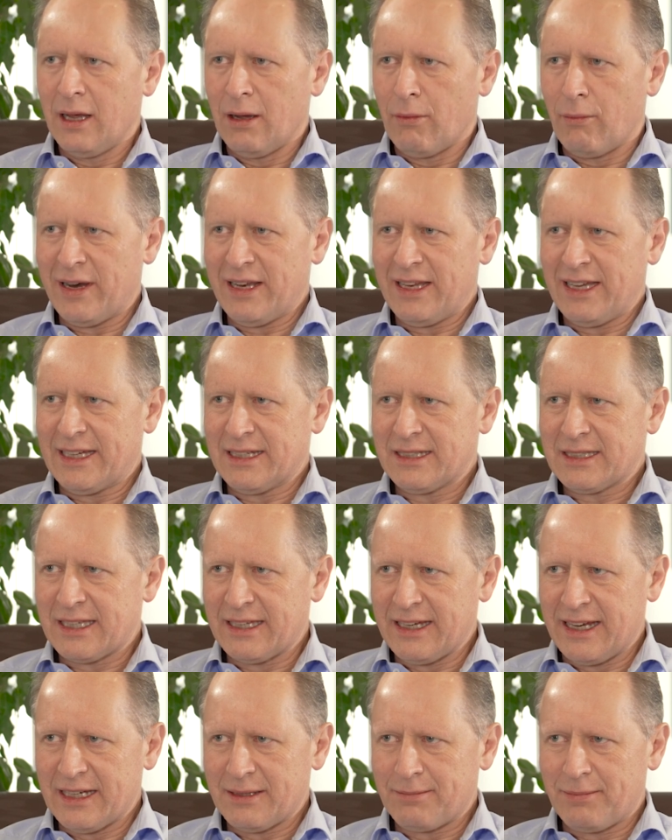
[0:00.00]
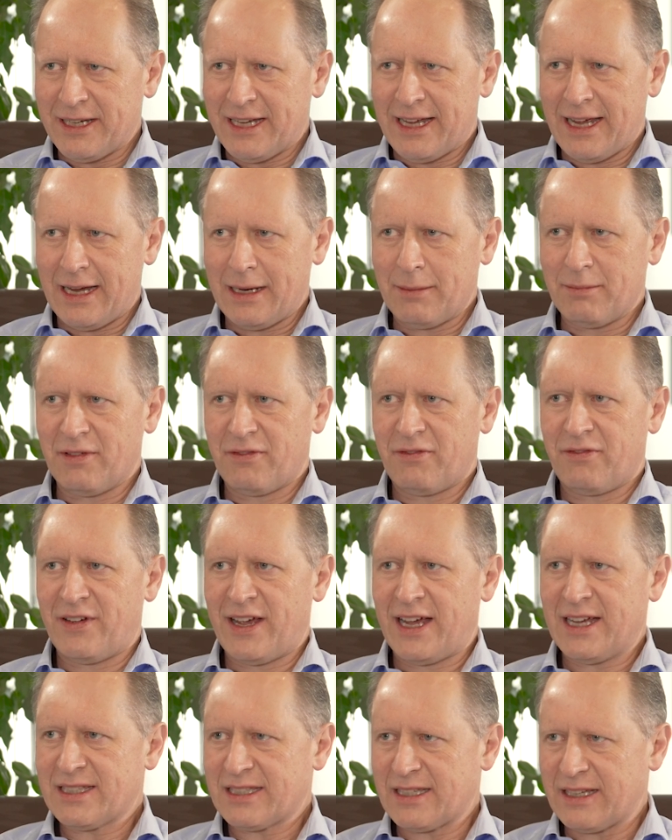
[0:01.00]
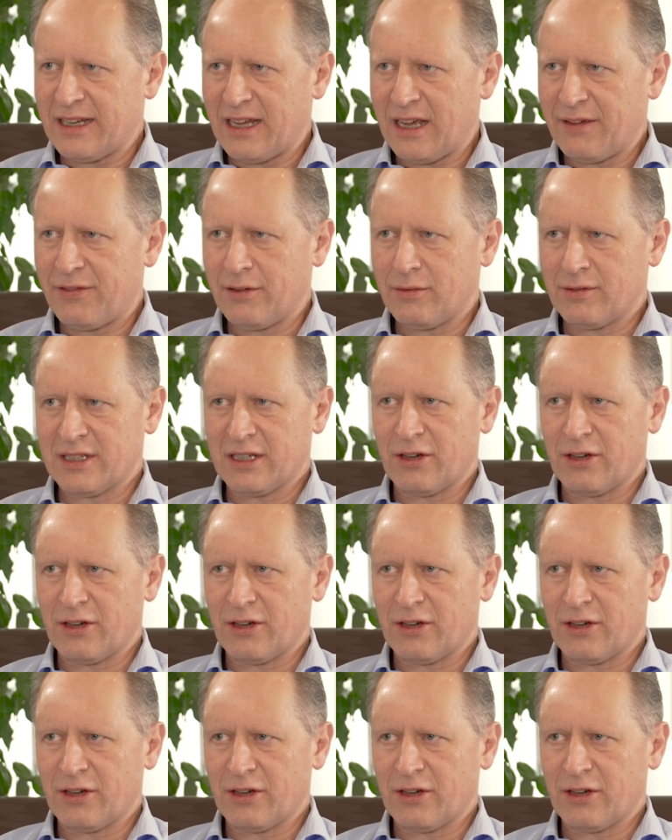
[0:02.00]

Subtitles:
When the internet became fast enough, it was